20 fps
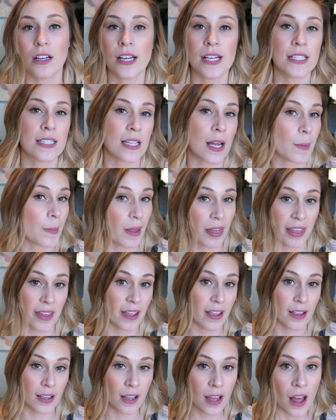it's not my
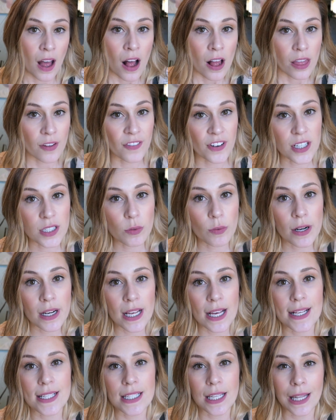thing. The first one
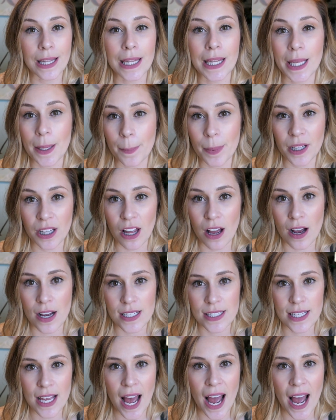is lip gloss.